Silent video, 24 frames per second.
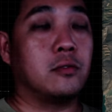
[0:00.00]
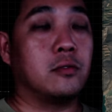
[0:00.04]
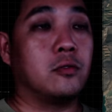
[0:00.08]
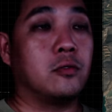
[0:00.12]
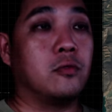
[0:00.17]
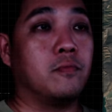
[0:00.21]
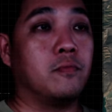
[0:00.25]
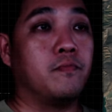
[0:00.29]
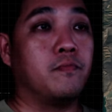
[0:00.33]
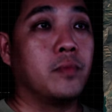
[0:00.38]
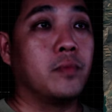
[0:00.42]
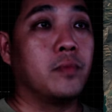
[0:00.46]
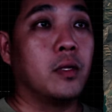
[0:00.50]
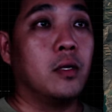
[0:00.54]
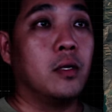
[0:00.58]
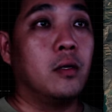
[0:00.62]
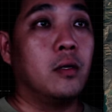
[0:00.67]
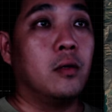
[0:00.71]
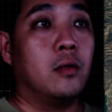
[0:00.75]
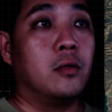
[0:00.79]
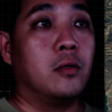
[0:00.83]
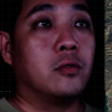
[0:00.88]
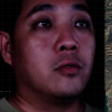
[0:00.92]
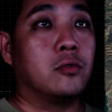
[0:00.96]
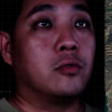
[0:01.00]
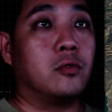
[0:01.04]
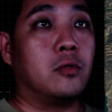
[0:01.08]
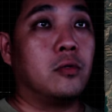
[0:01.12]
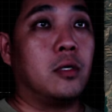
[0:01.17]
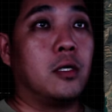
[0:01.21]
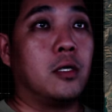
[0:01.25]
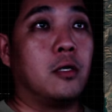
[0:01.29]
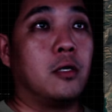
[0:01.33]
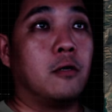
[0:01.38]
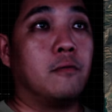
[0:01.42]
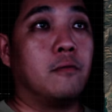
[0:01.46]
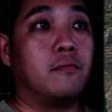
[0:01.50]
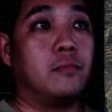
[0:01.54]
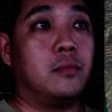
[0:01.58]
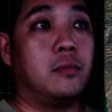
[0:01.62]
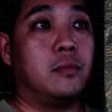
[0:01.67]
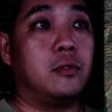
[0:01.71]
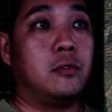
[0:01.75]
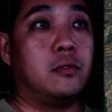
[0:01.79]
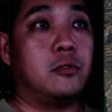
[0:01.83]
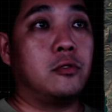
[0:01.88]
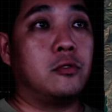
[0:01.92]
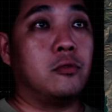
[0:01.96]
So
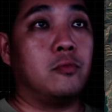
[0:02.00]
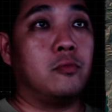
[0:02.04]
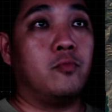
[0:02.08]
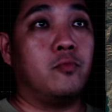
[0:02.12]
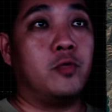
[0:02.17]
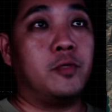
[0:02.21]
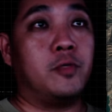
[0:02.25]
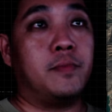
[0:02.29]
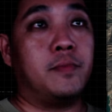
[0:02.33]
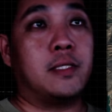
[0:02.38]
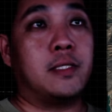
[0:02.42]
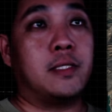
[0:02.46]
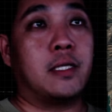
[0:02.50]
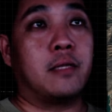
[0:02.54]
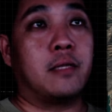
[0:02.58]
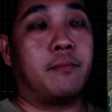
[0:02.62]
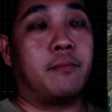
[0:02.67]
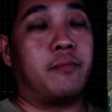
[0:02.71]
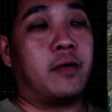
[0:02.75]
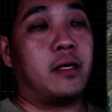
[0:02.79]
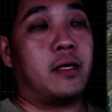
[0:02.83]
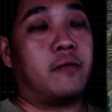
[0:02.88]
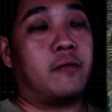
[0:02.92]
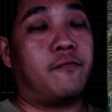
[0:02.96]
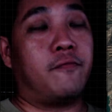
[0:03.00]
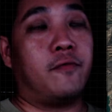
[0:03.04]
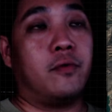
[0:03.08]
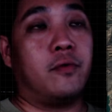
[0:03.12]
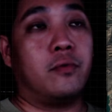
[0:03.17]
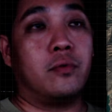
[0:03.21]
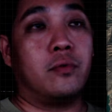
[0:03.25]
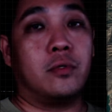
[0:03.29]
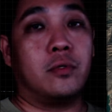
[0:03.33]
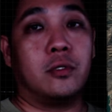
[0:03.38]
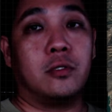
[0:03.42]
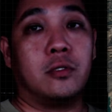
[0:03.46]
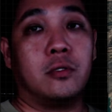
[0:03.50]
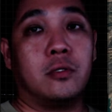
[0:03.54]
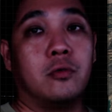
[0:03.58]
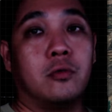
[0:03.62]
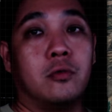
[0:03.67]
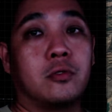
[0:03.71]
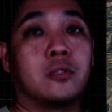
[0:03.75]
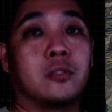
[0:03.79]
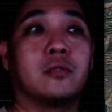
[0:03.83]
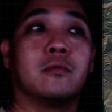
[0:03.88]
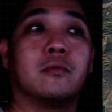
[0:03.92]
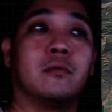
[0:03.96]
which means that the battlefield
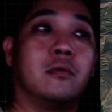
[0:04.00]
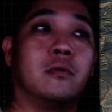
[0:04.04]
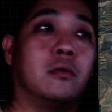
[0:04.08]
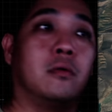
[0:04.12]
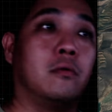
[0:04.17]
looks